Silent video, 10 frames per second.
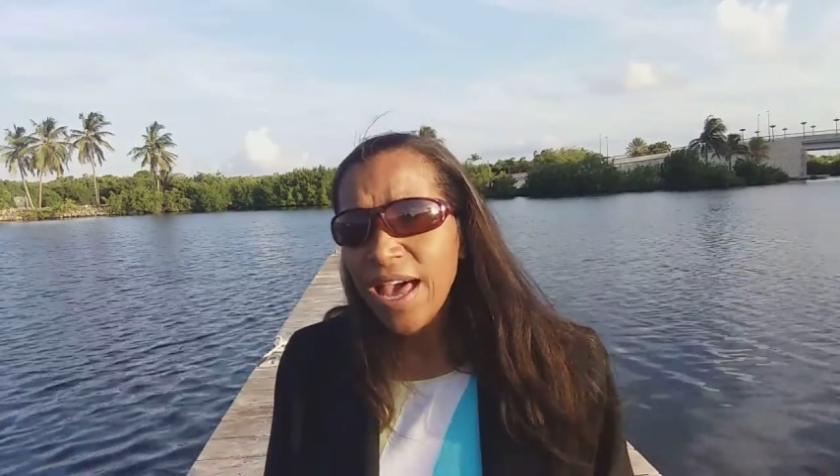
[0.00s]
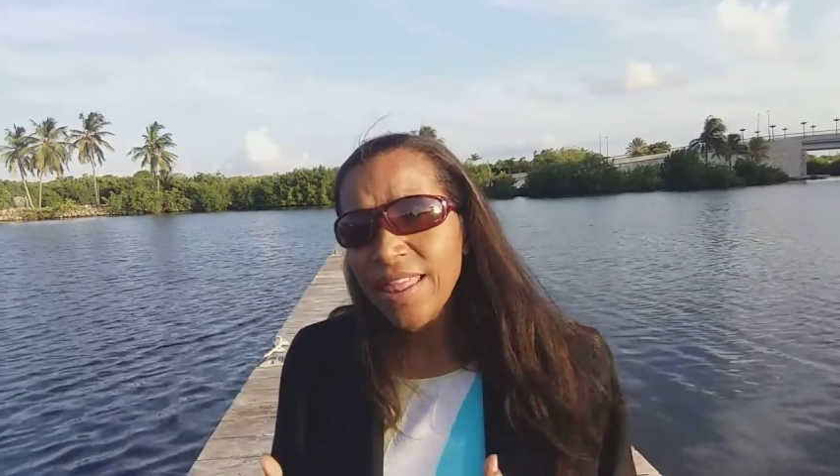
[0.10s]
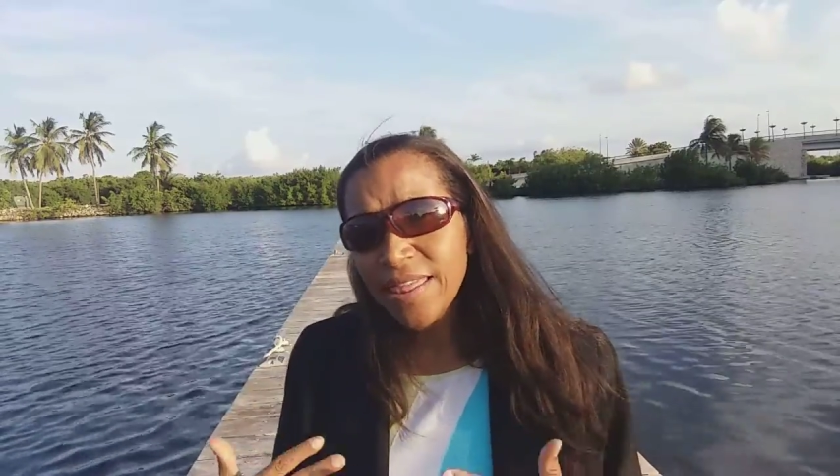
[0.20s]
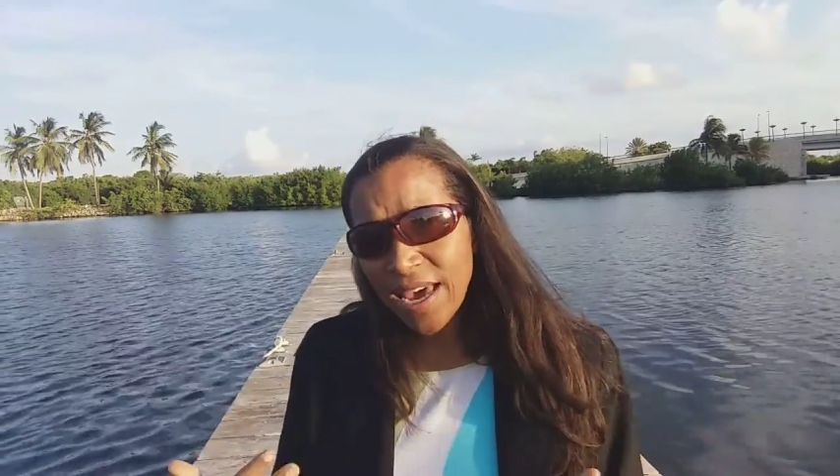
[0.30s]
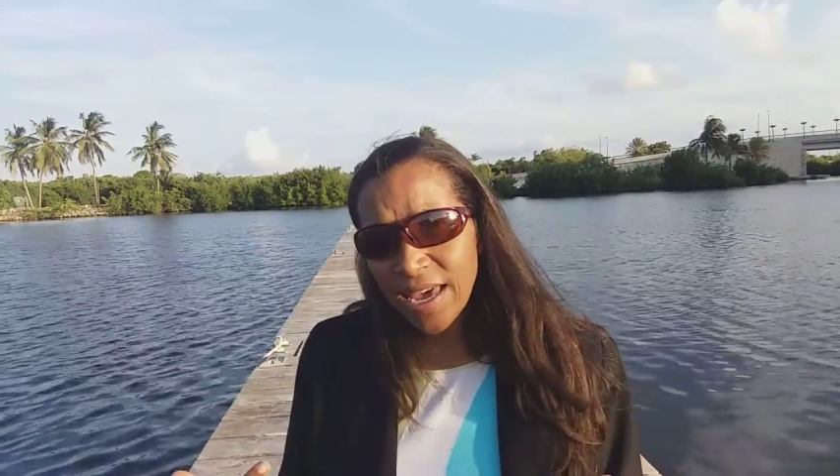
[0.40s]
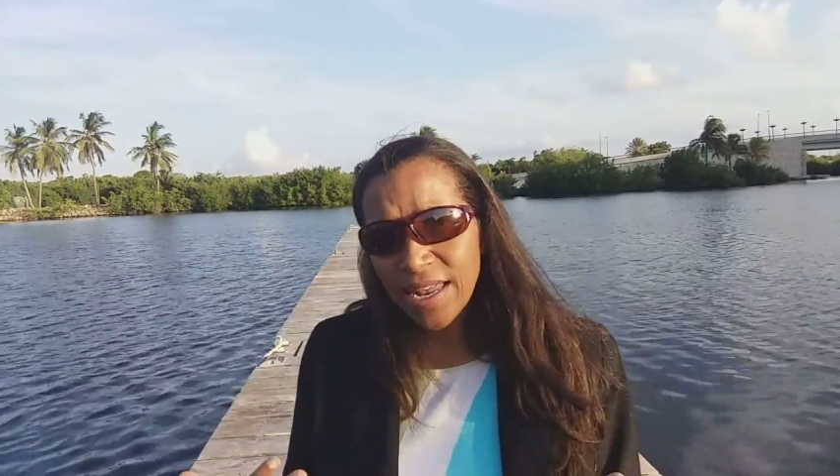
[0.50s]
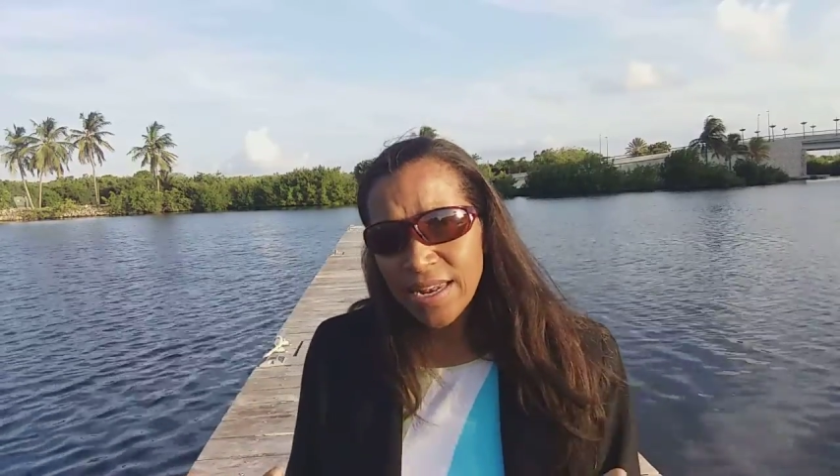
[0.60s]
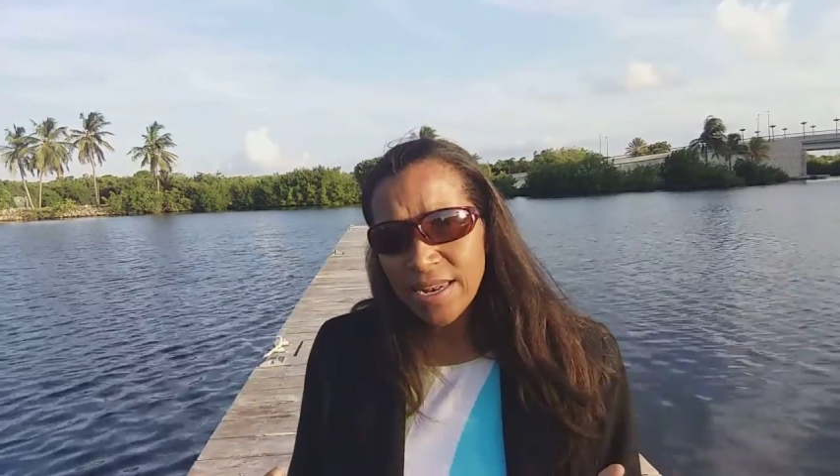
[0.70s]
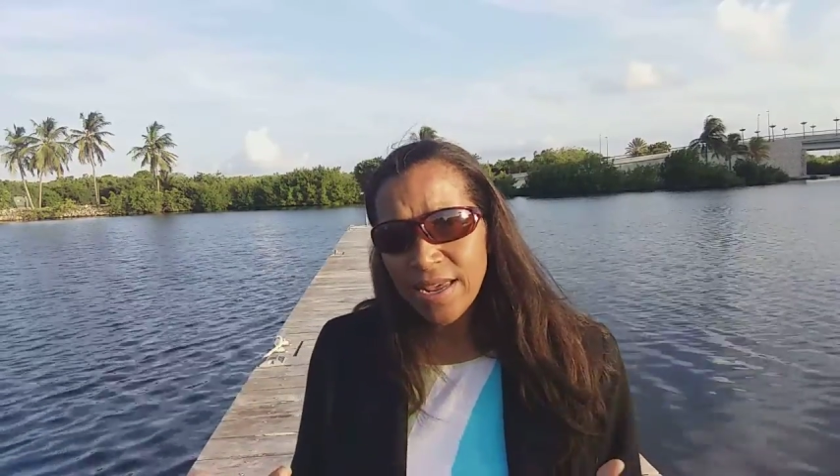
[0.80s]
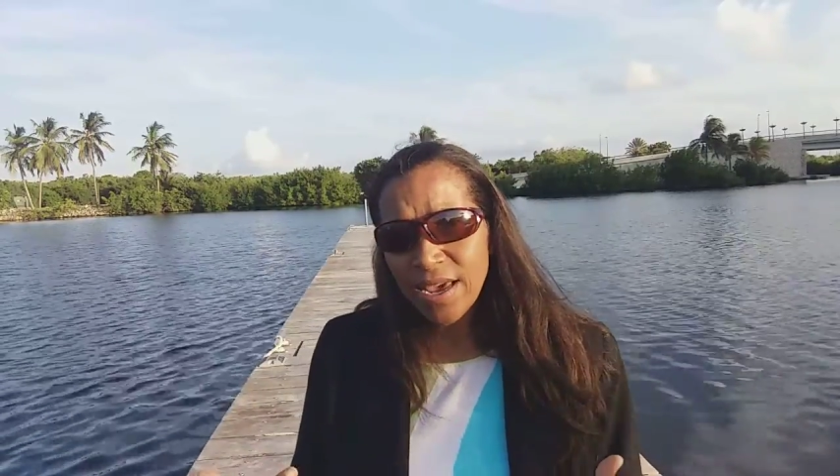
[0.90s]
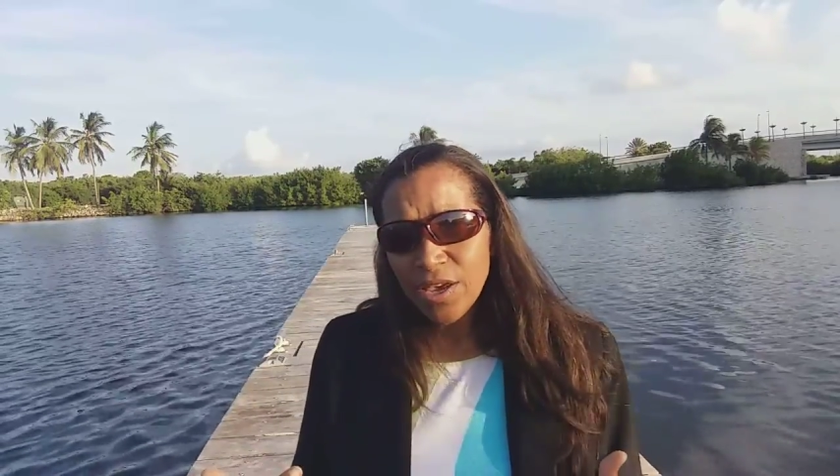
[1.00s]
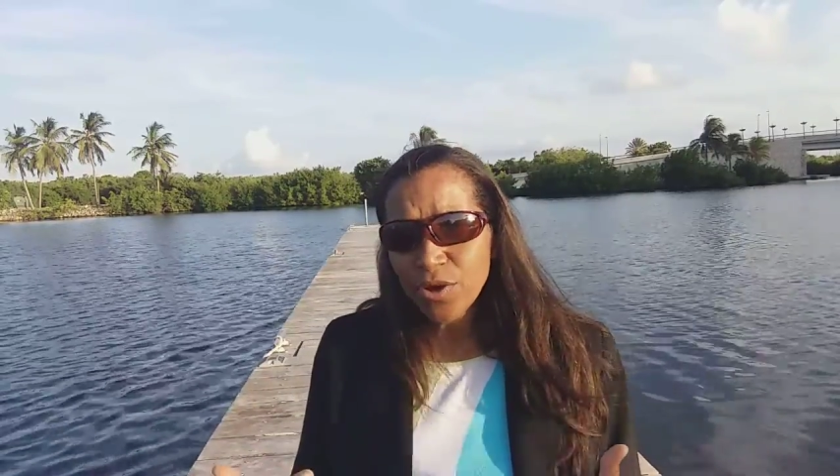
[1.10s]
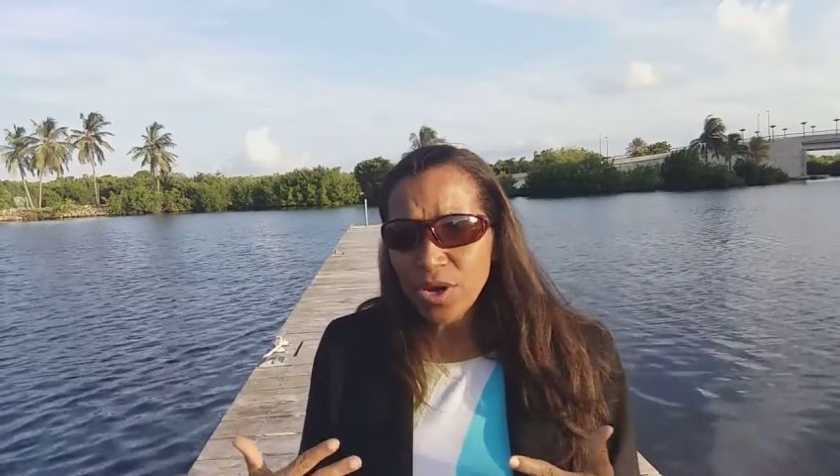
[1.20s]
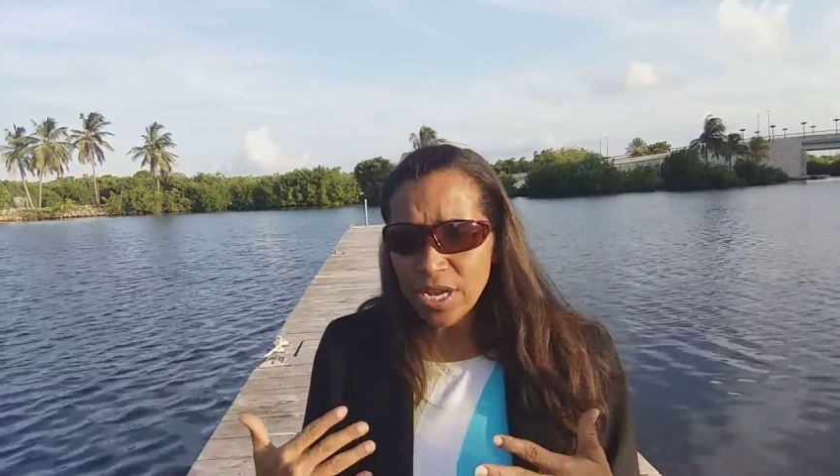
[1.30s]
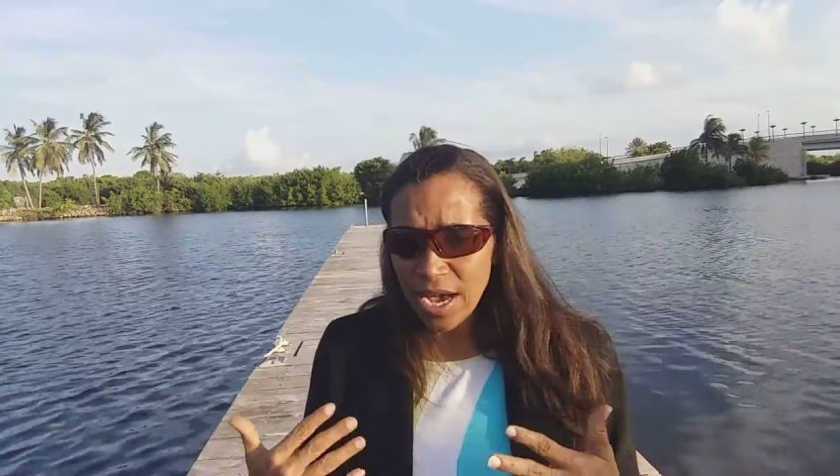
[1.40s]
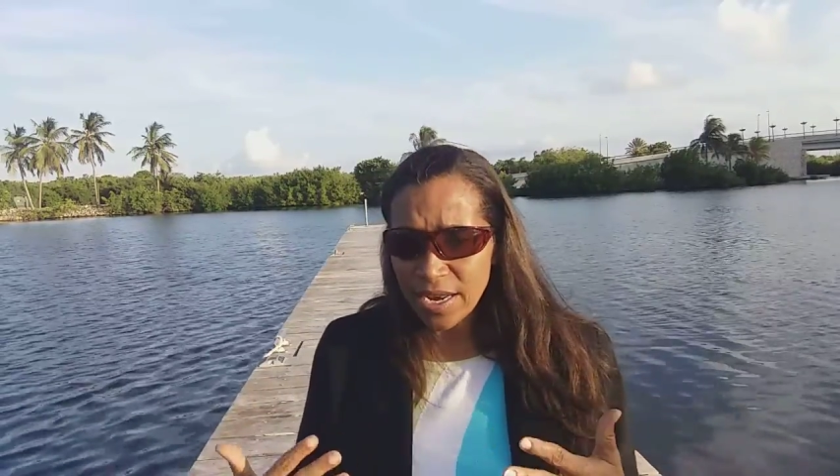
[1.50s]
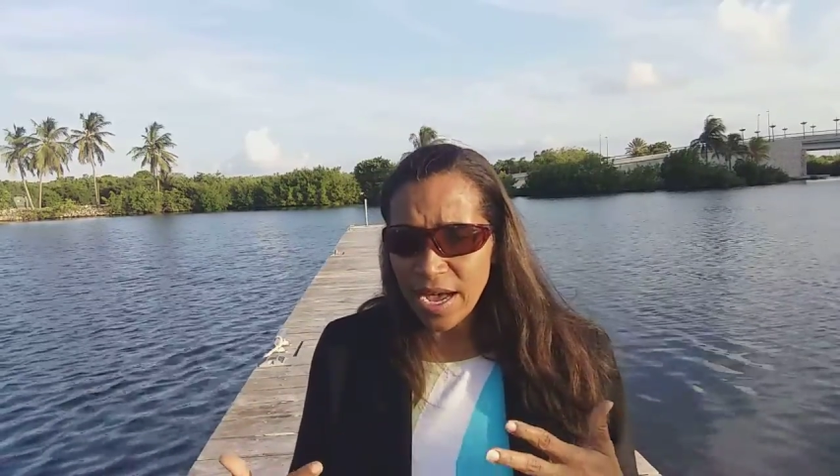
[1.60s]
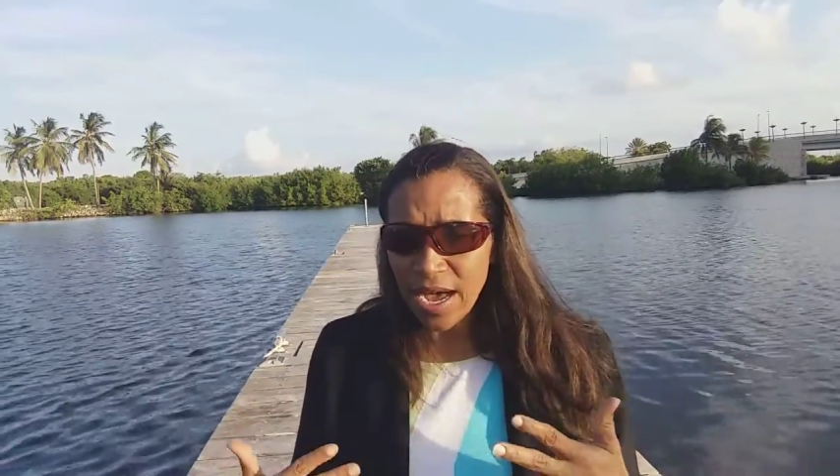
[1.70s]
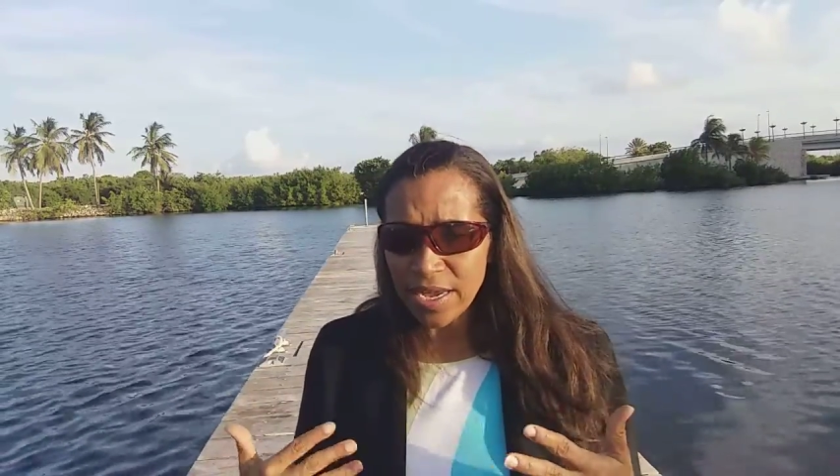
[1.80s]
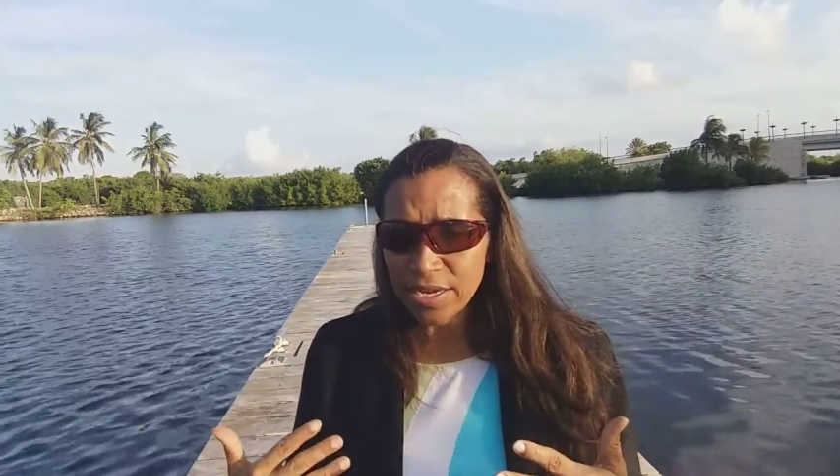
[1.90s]
and then you can kind
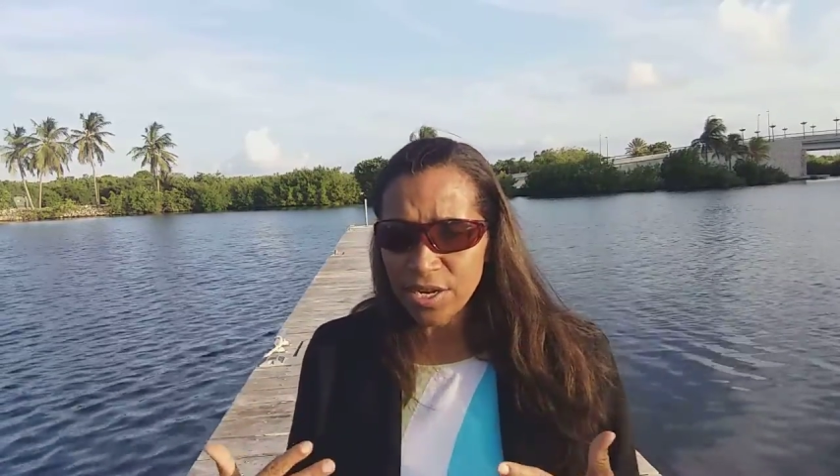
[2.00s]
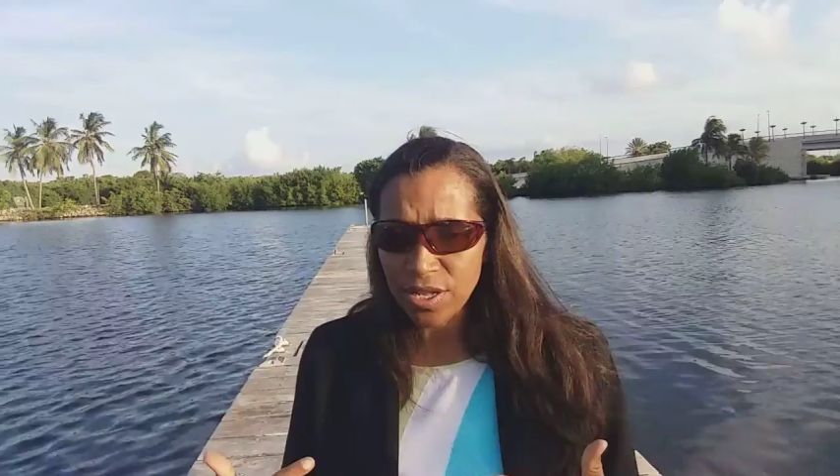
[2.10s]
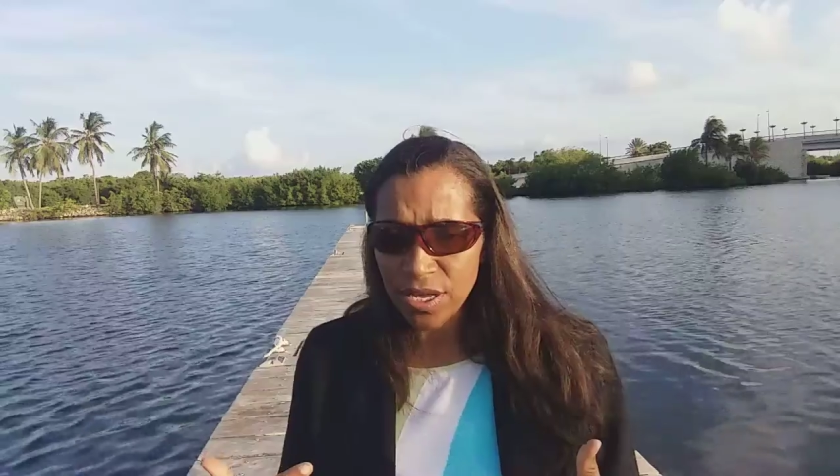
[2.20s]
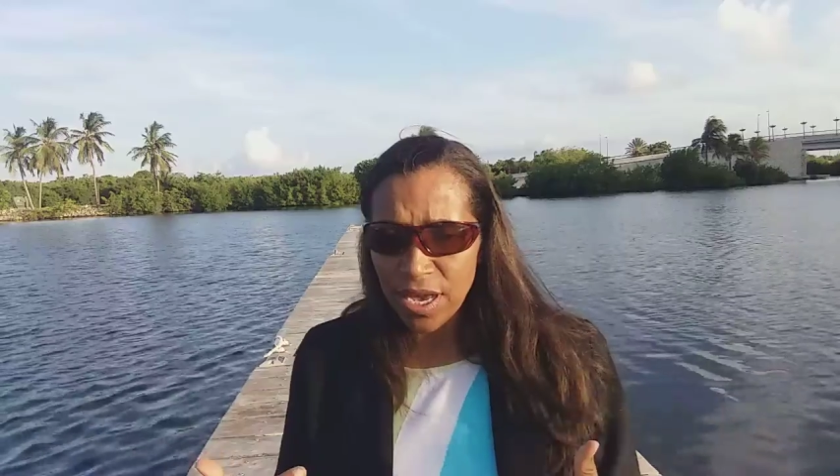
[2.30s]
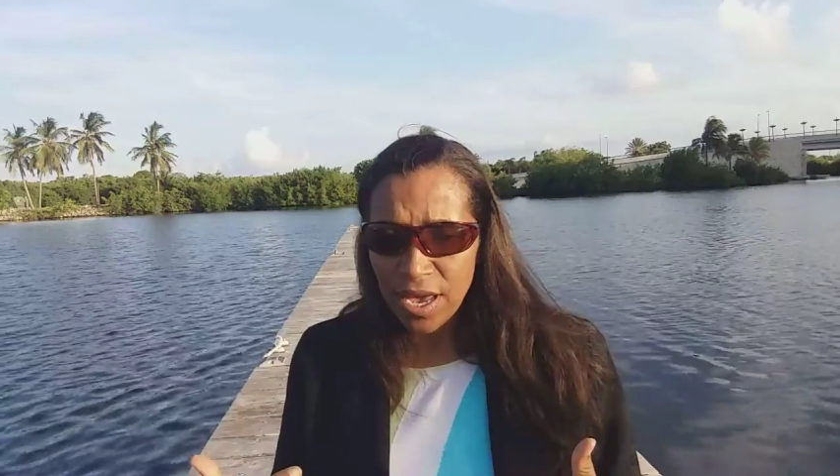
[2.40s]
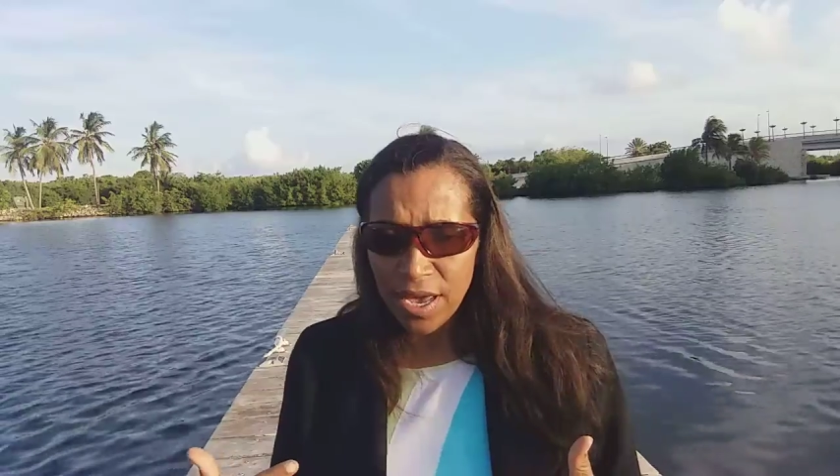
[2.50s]
of actually